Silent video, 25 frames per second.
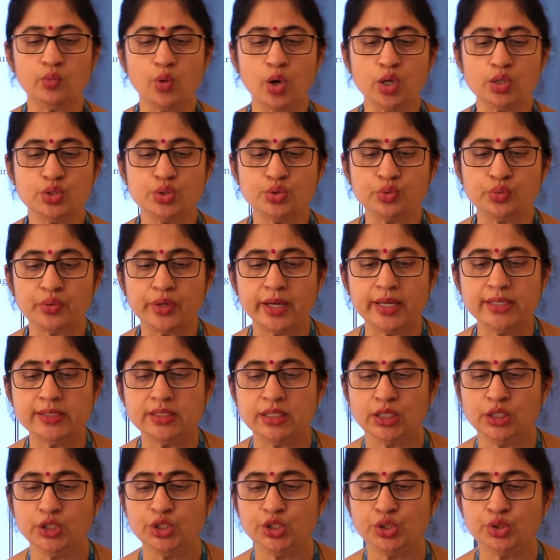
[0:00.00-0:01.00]
want to
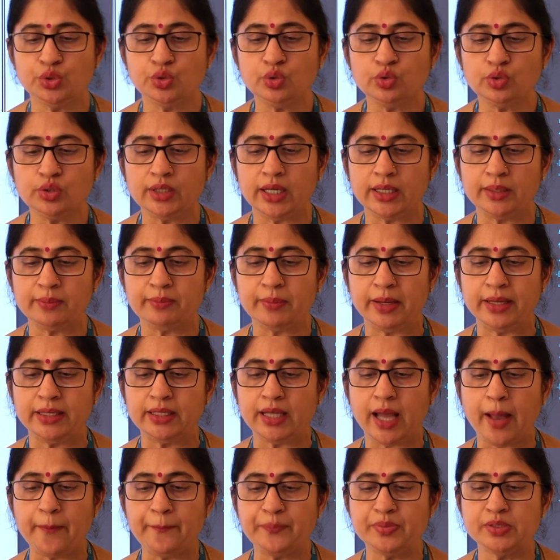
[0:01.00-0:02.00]
raise issue that
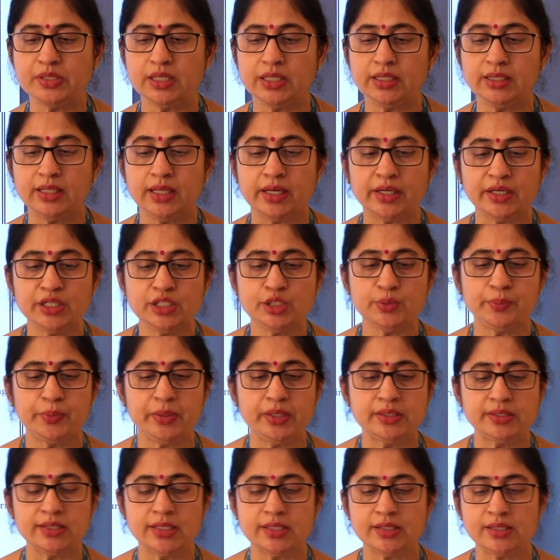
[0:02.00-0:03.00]
might upset the rich
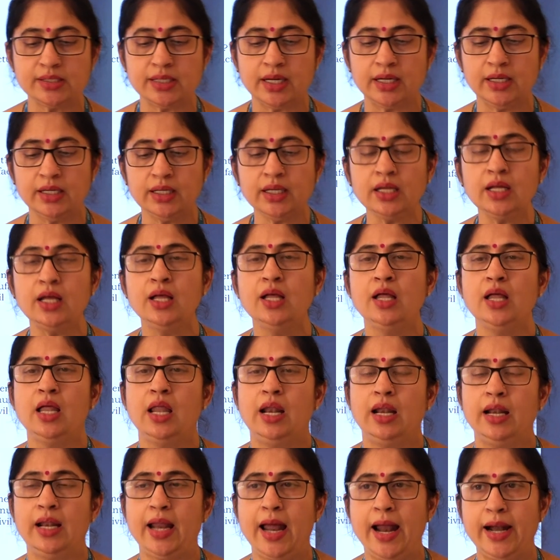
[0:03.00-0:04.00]
peasants and
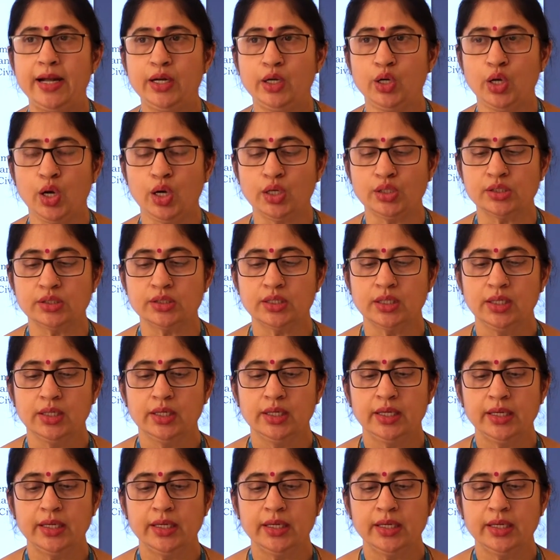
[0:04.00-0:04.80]
landlords.